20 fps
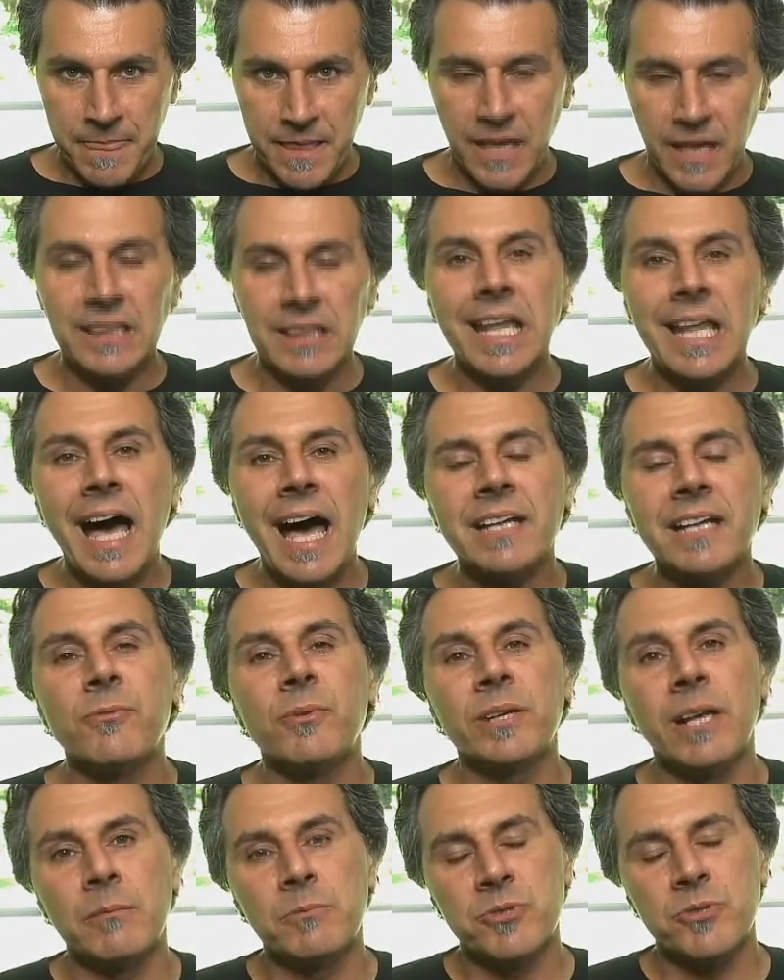a lot of
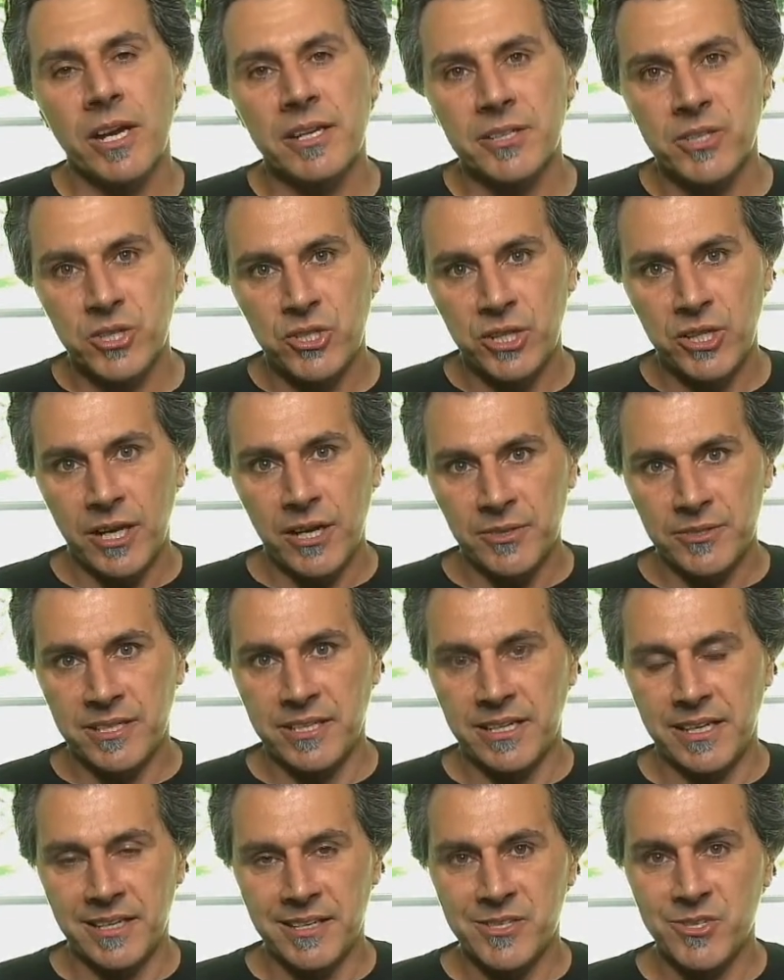what I'm trying to share
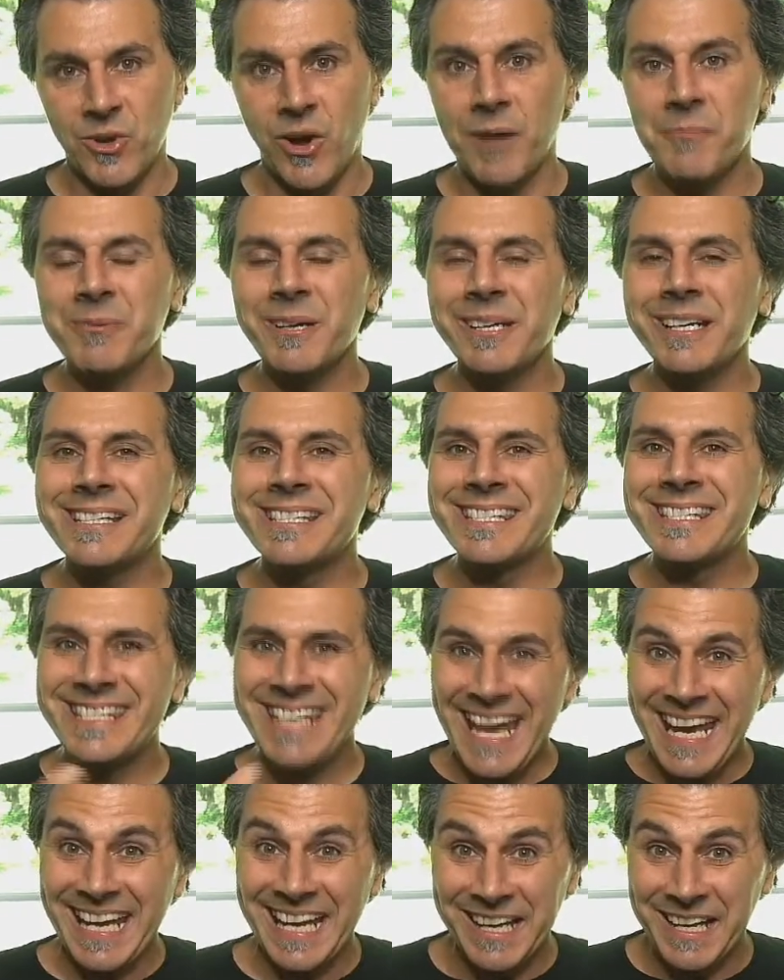today. So I'm going to
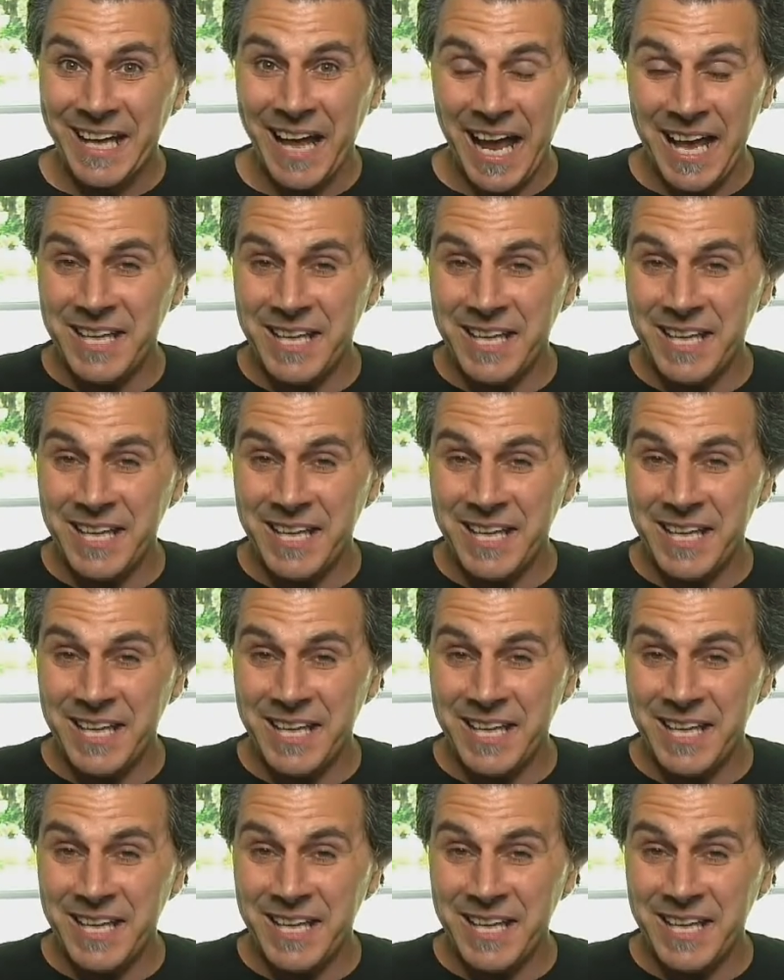say it.